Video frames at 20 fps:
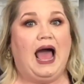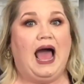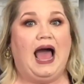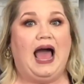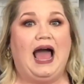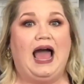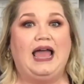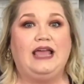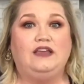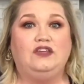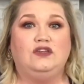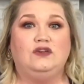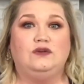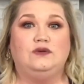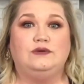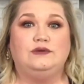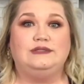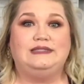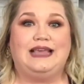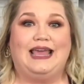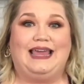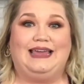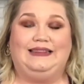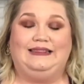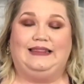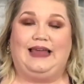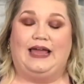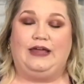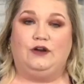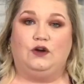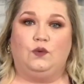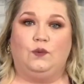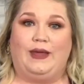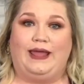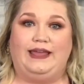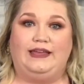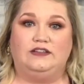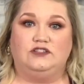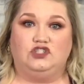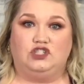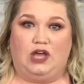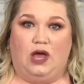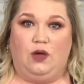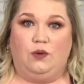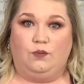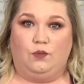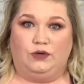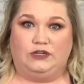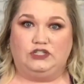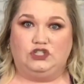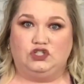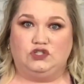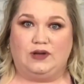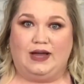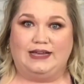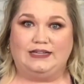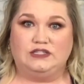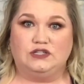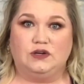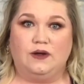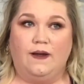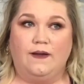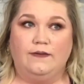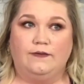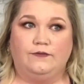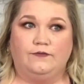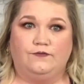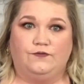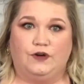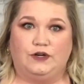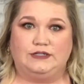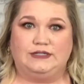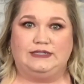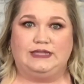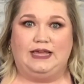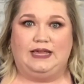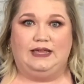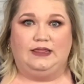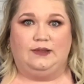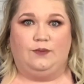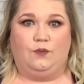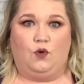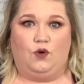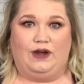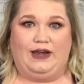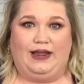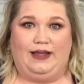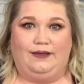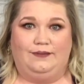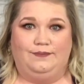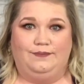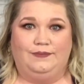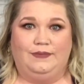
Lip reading: I use a lighter weight gel moisturizer first thing in the morning.